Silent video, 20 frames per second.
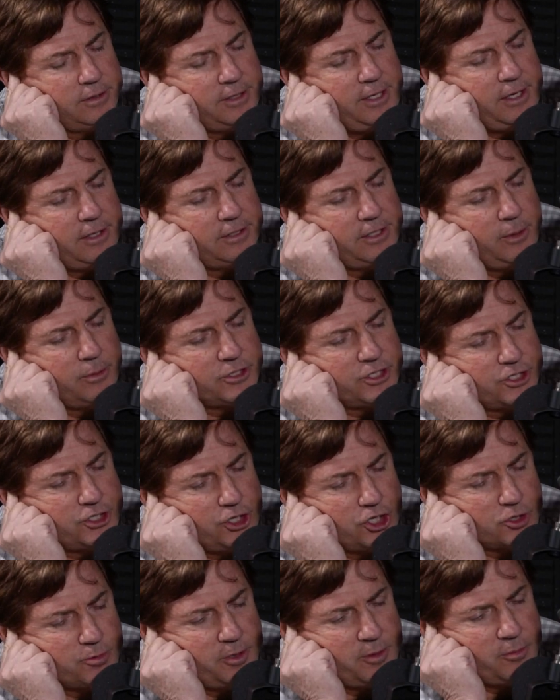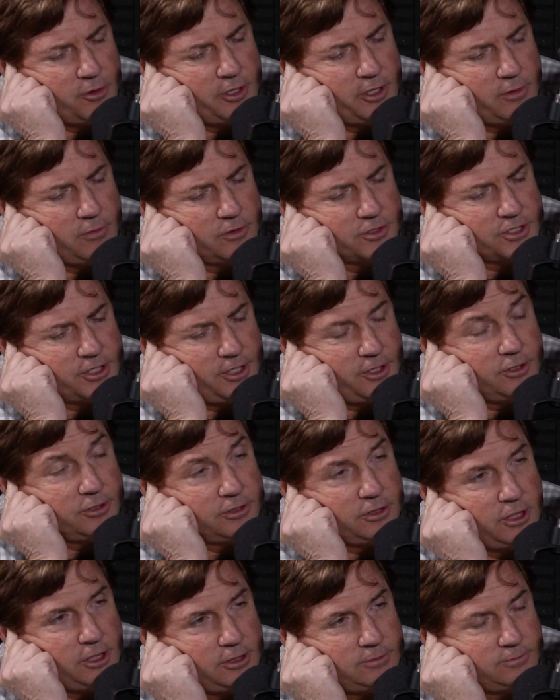There was a church member that was
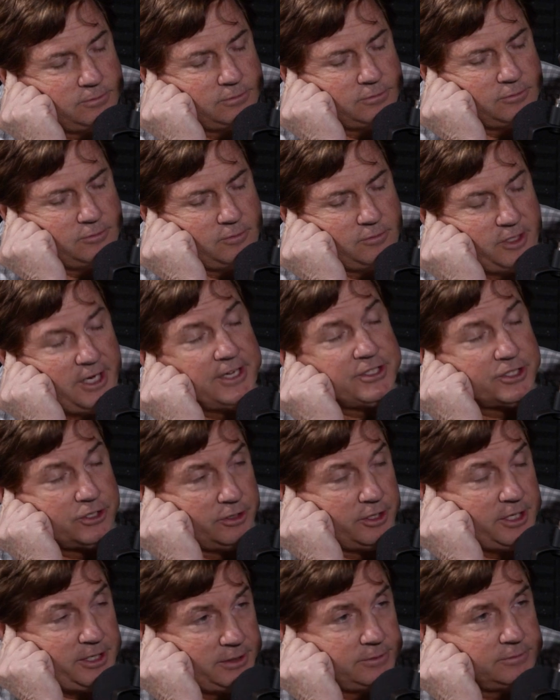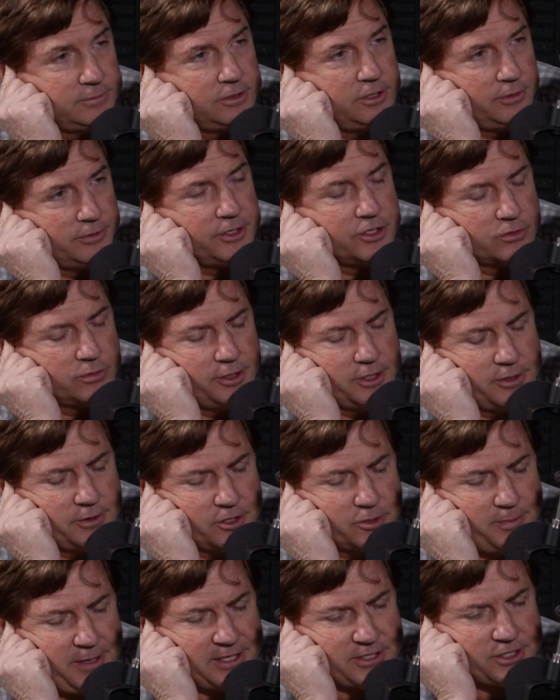here yesterday,
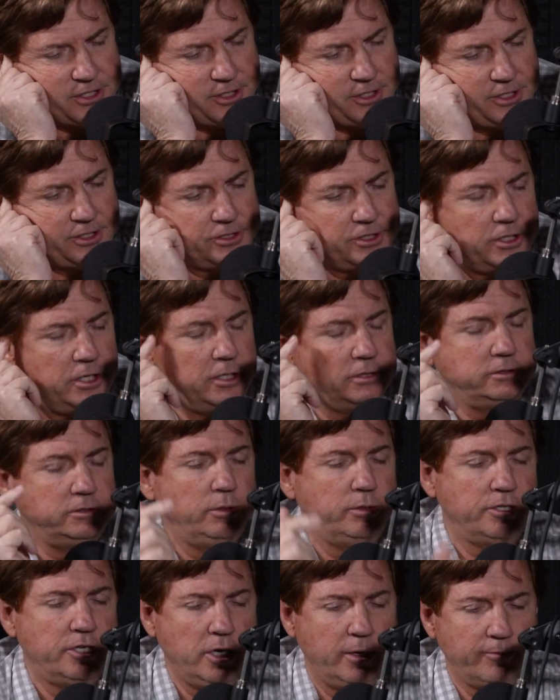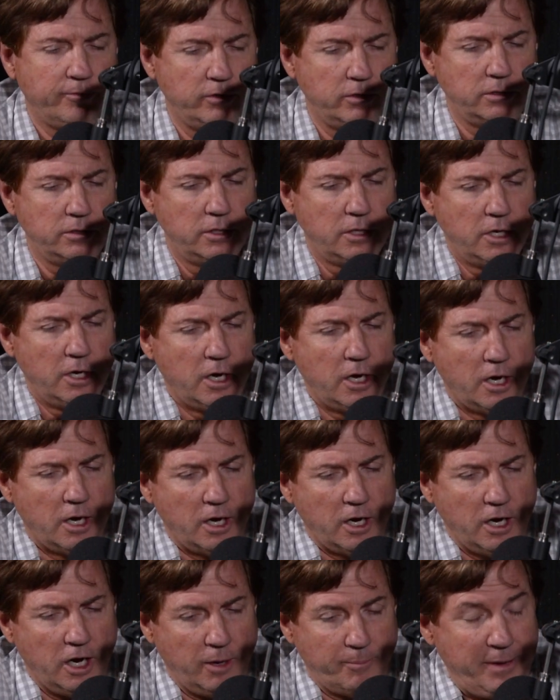this past Sunday, who had come for
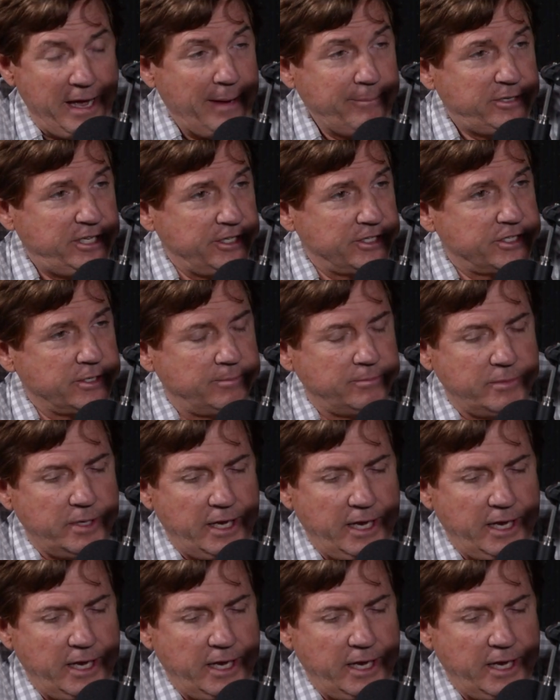a baptism,